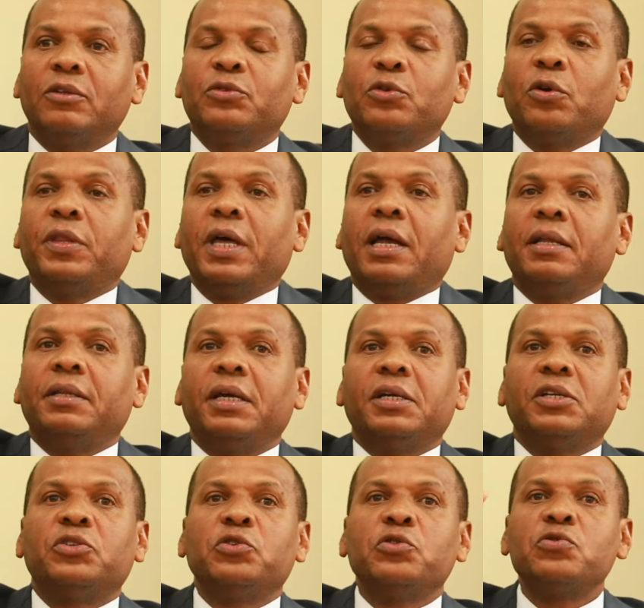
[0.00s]
So that
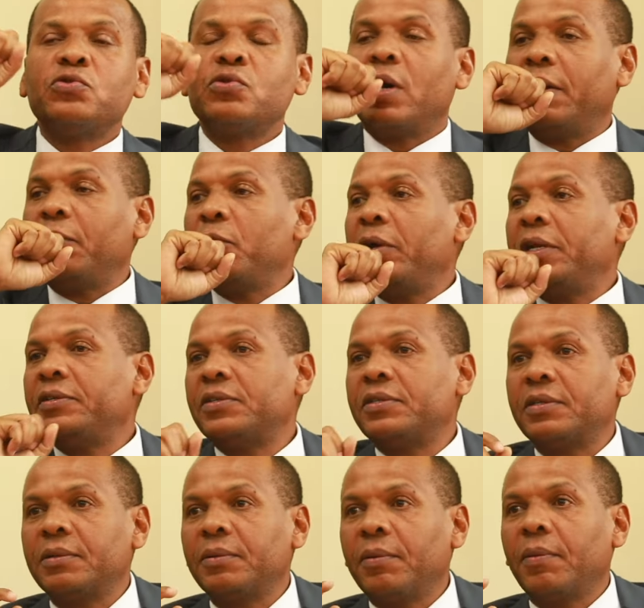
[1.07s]
there is you, and who
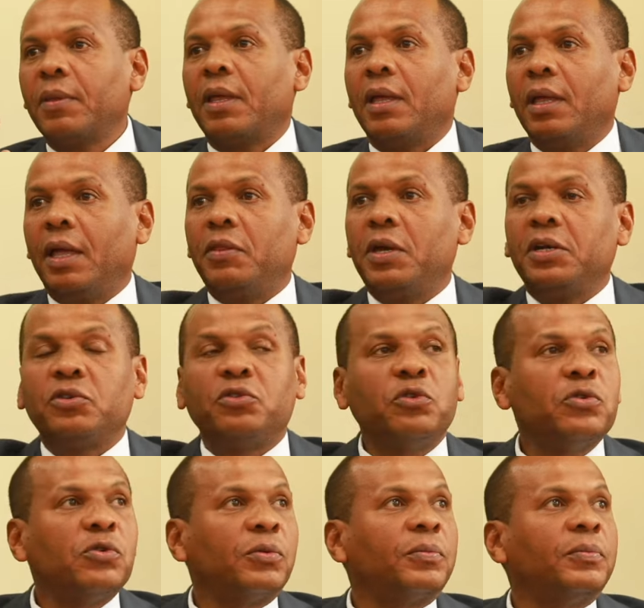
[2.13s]
else? There is
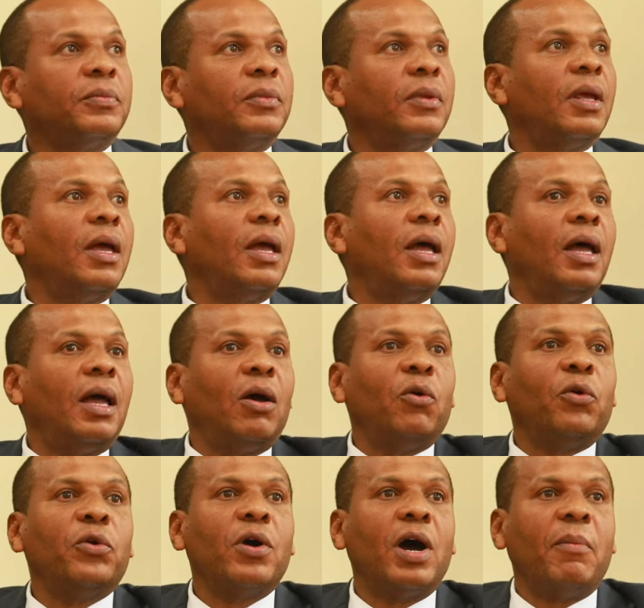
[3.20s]
you.
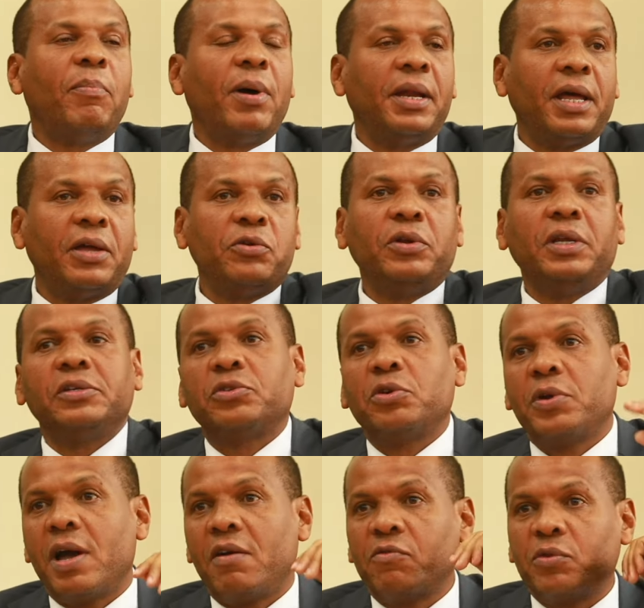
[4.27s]
Huyu hapa na yule.
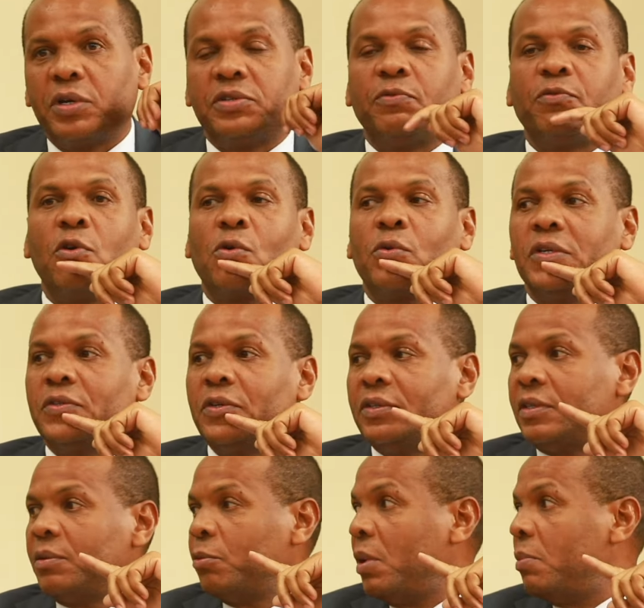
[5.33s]
So we have four
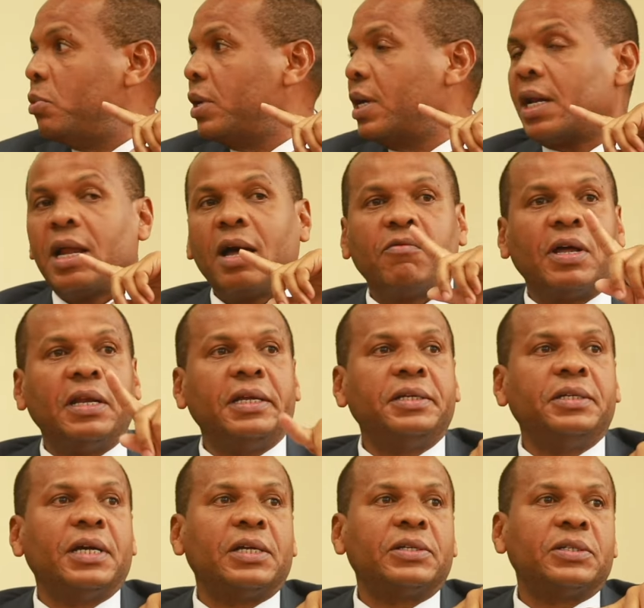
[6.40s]
questions. Maybe we can have a
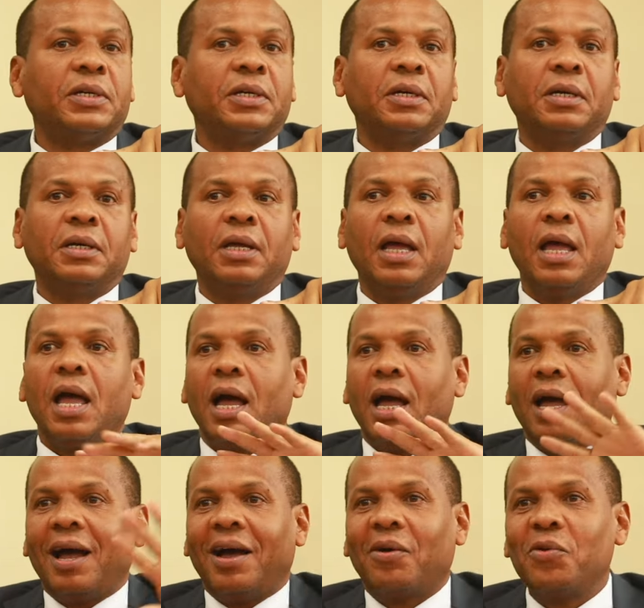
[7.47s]
lady answer.
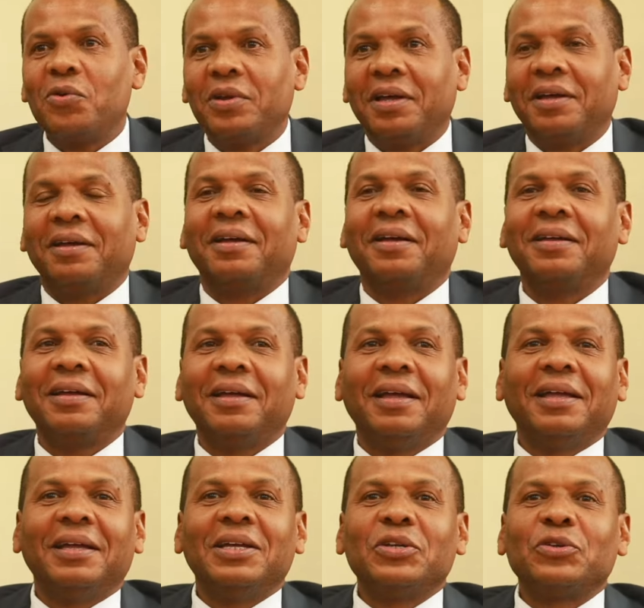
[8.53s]
Hakuna.
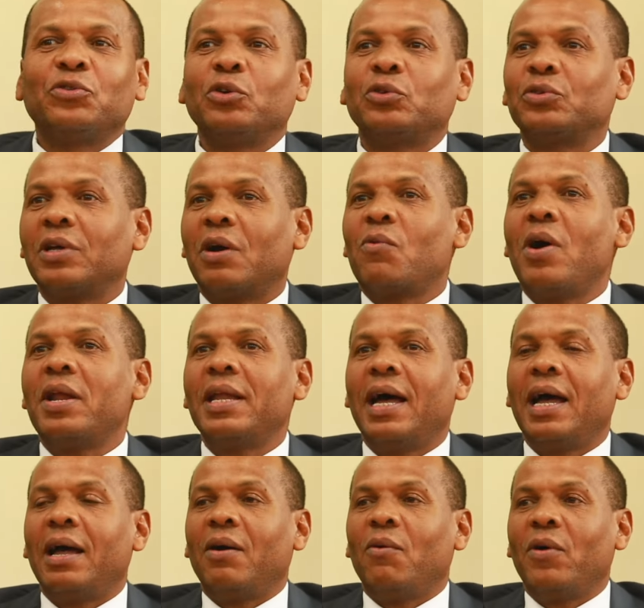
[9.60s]
So tutakuwa
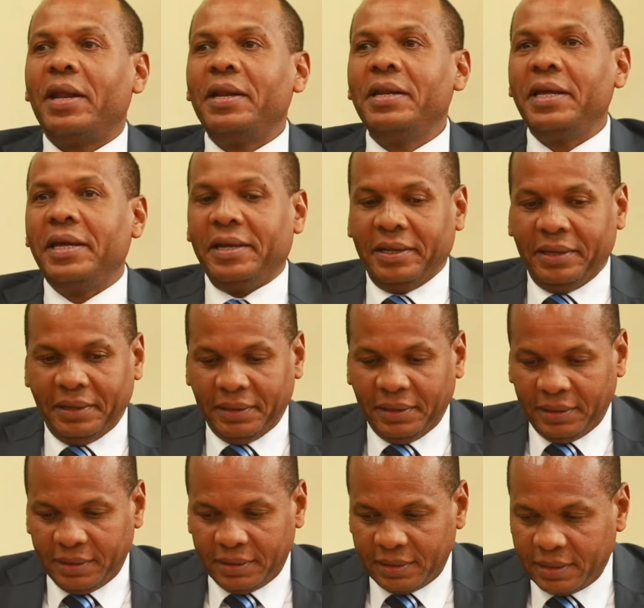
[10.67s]
na wanne.
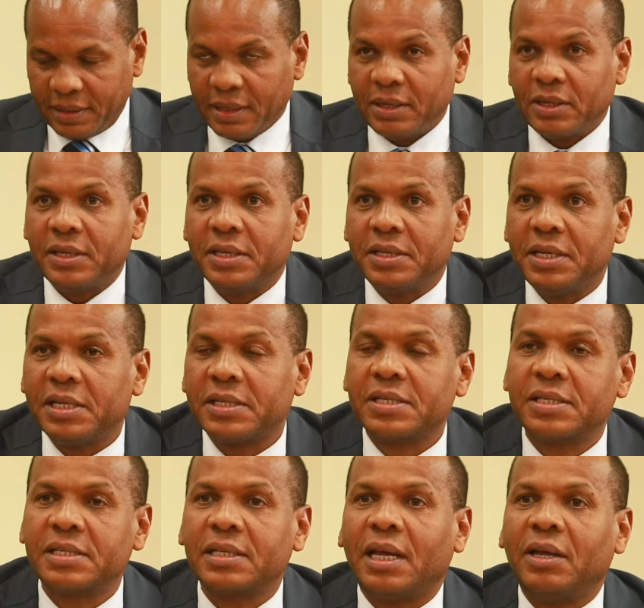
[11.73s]

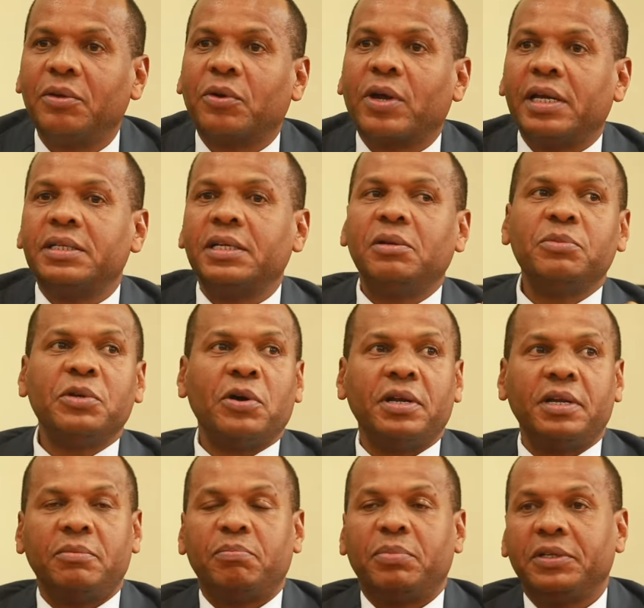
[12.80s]
Yes, you can tell me your
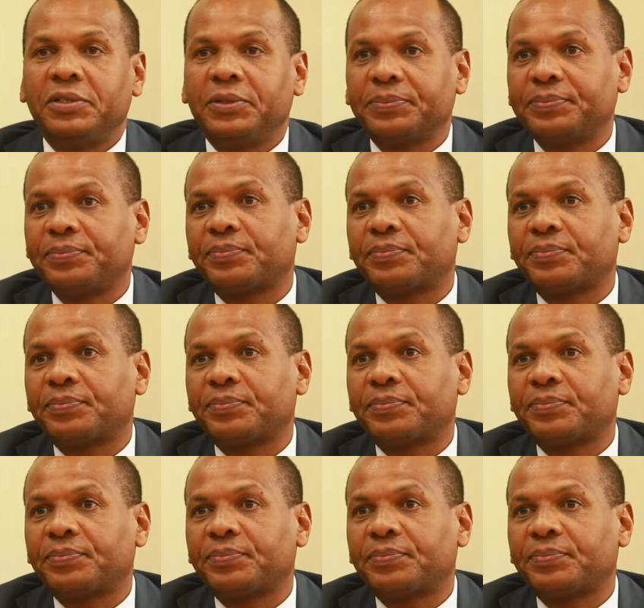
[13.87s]
name, please.